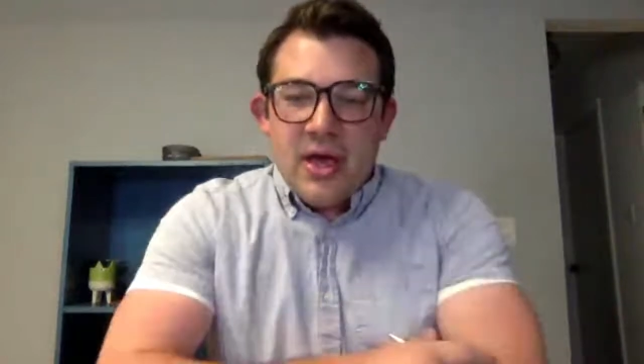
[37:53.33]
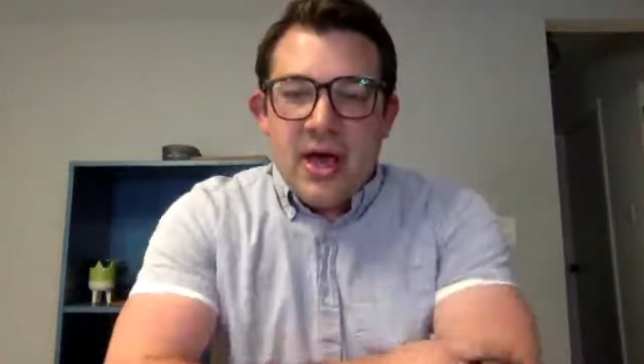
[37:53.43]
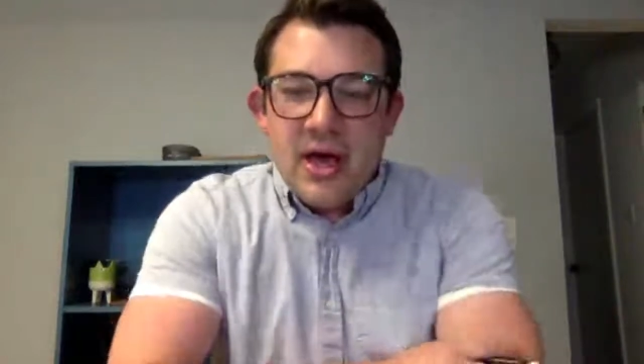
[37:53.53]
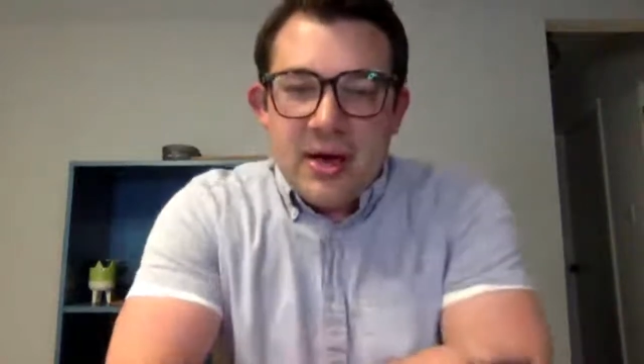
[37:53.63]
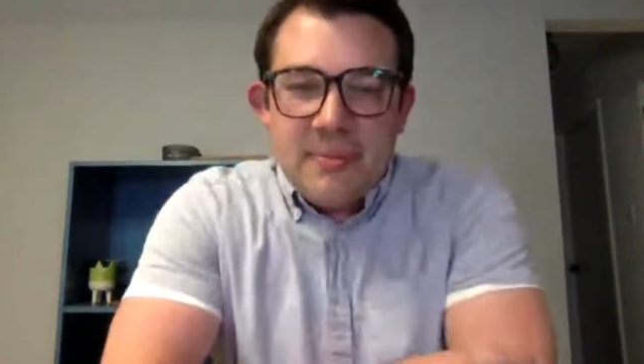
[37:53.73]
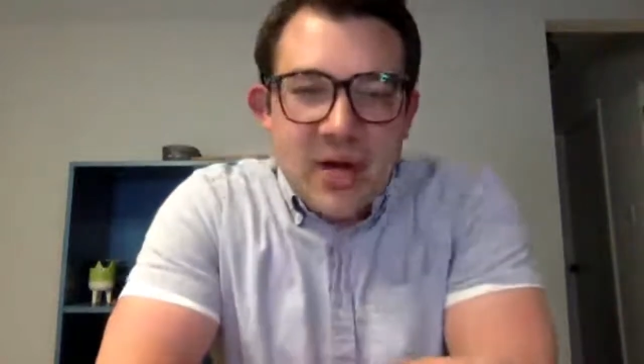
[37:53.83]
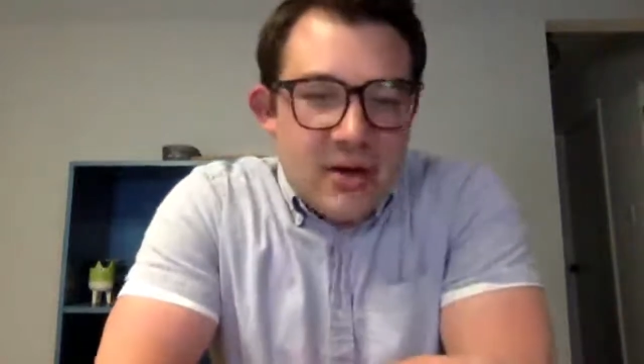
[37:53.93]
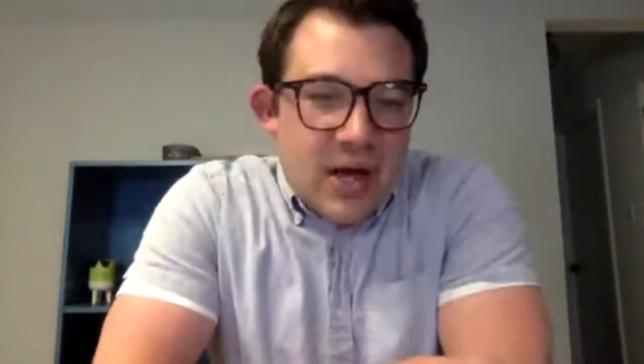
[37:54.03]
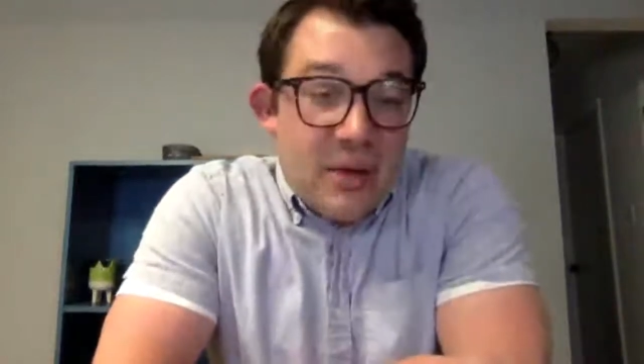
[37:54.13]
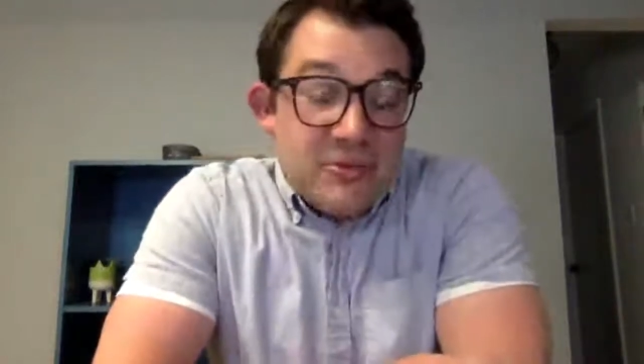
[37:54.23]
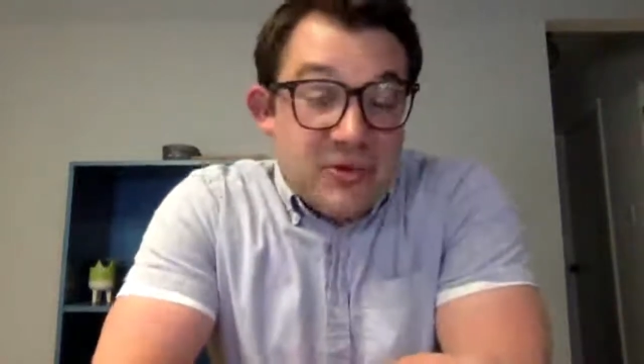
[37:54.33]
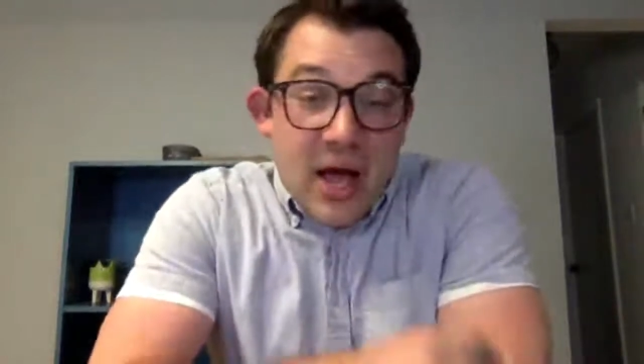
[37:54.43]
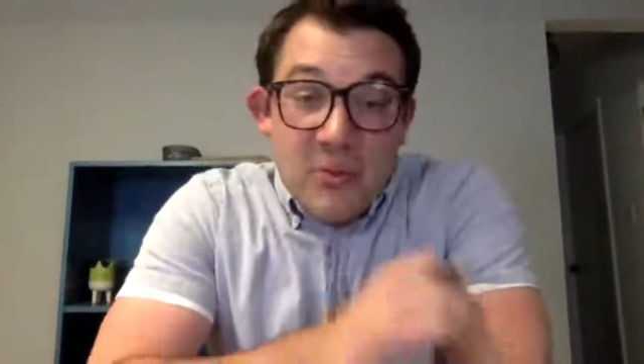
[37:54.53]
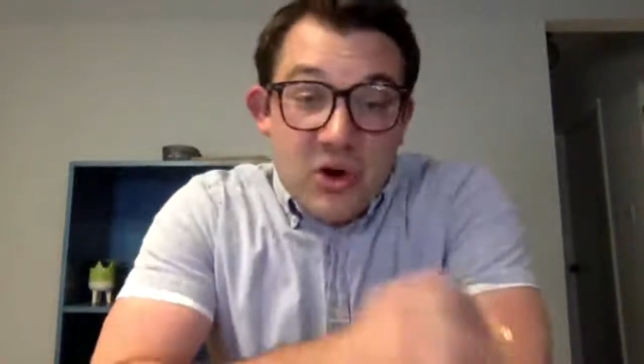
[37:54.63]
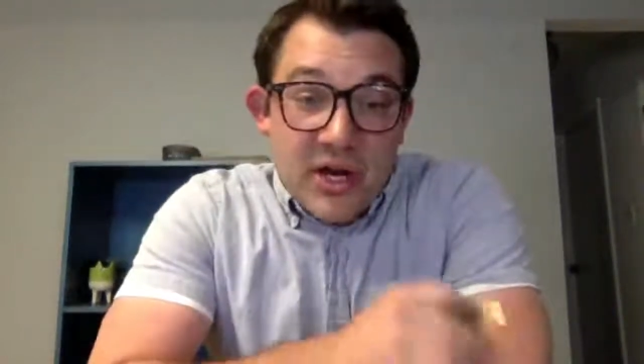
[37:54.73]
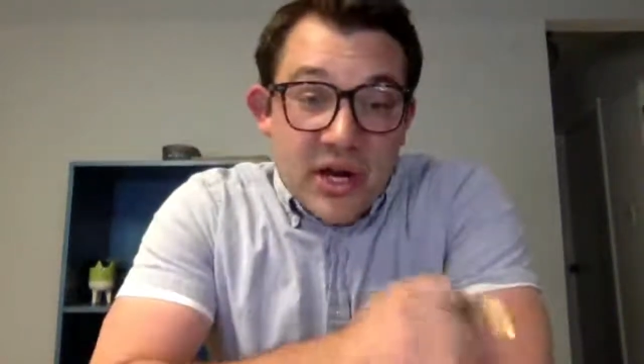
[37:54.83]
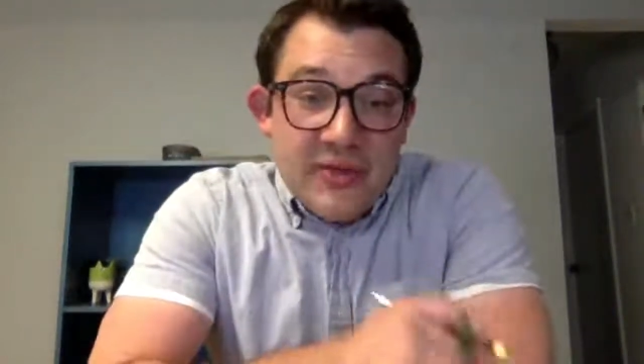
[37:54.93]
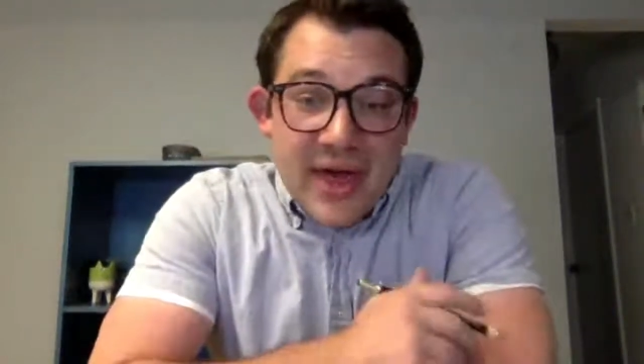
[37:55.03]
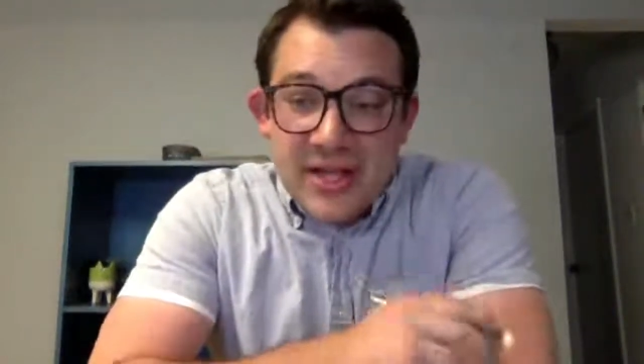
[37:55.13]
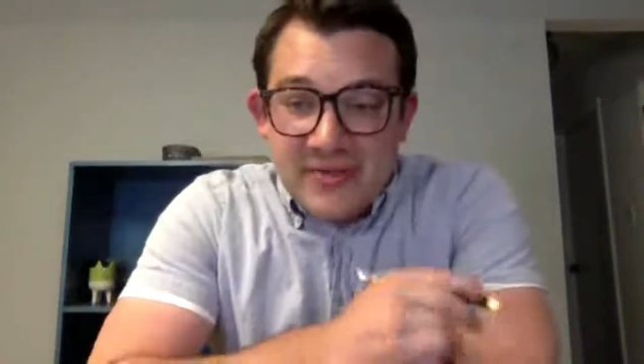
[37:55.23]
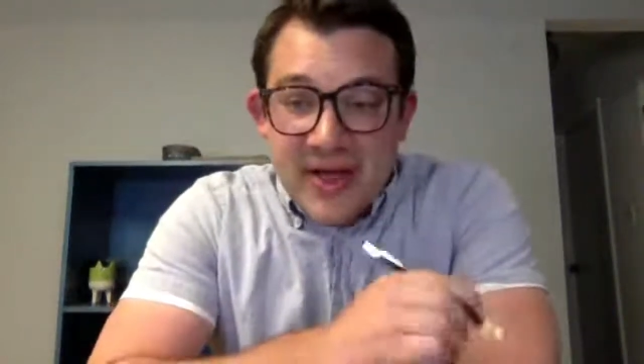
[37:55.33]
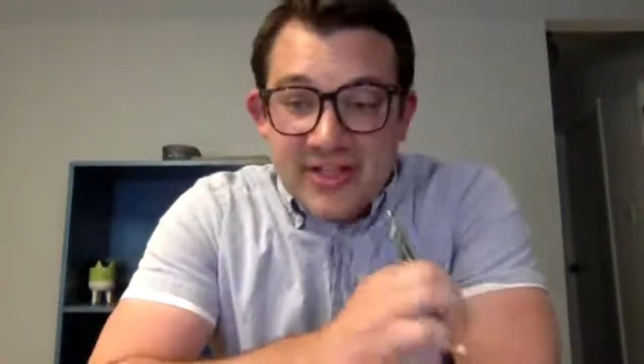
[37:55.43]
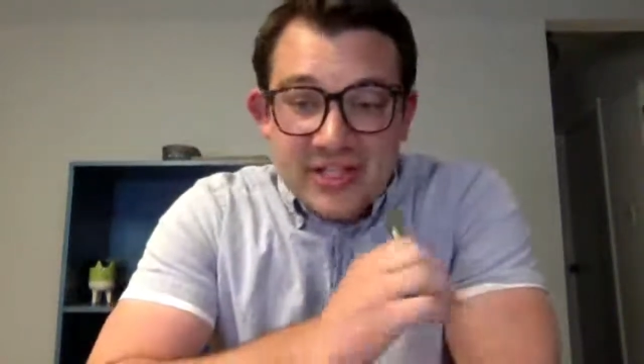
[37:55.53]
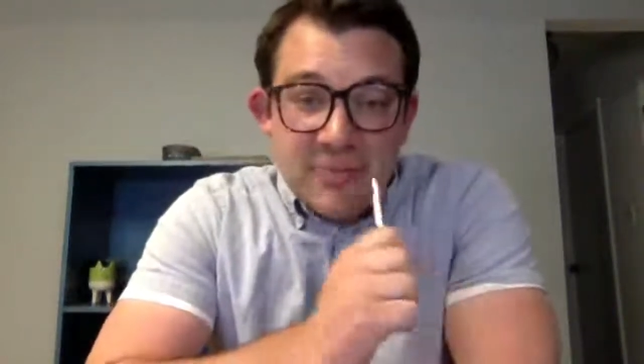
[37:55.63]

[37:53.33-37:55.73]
but I'm working on that as fast